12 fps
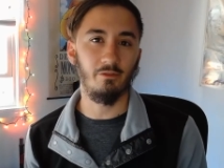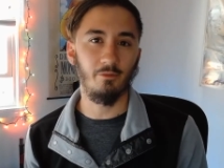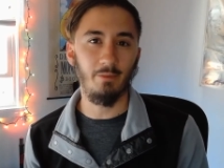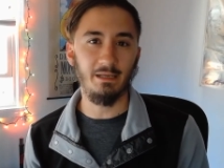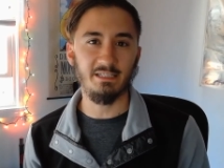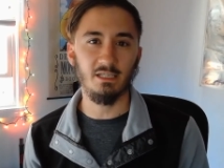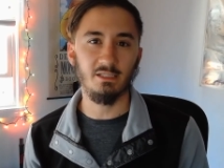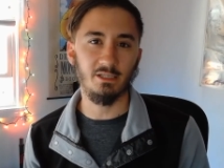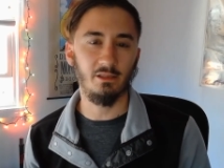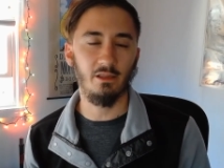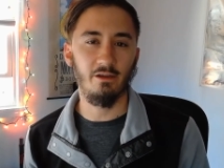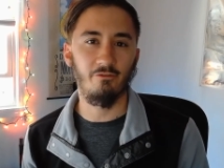the best things
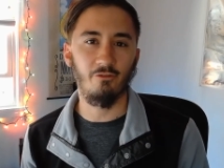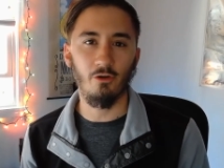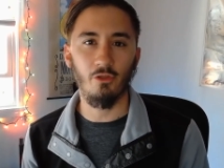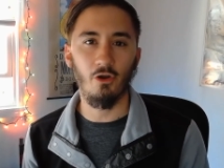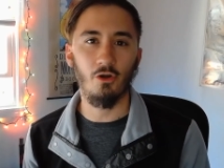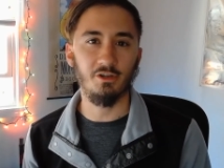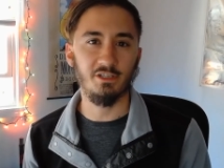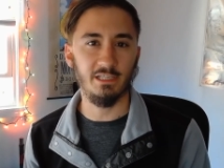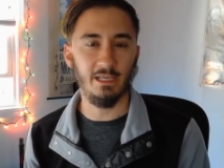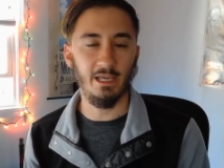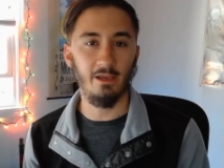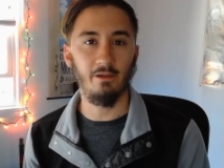in life are the hardest to
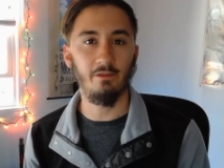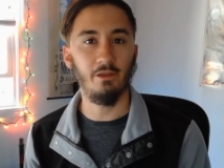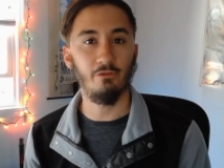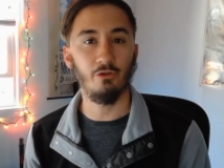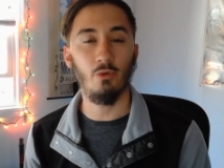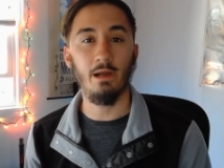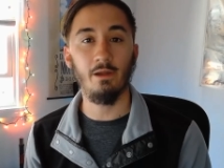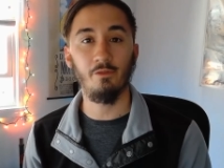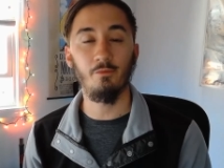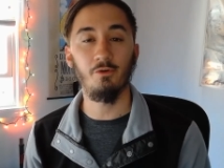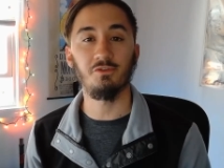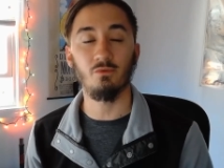get and they require the
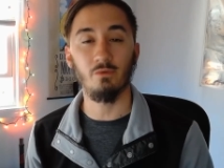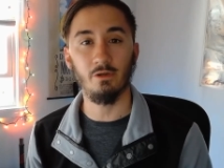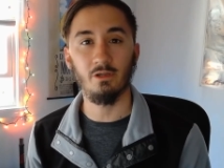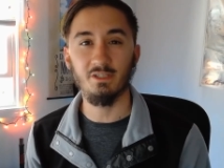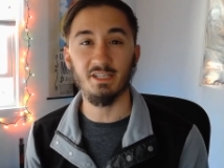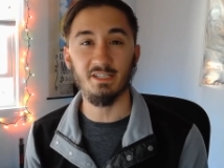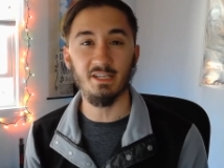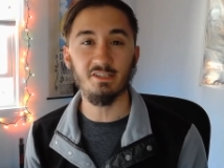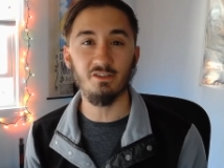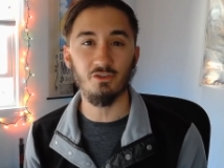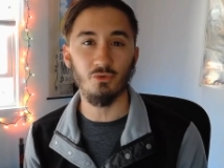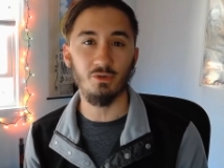most work success
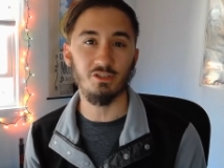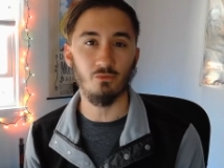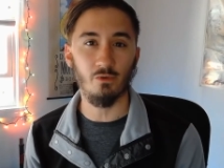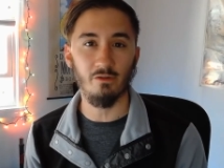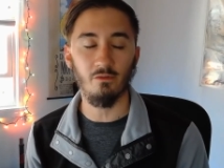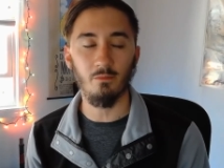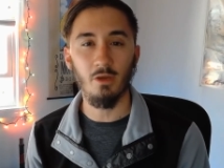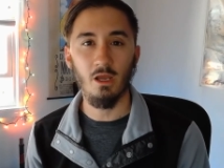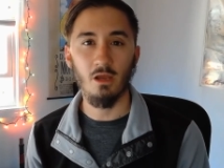on twitch is one of them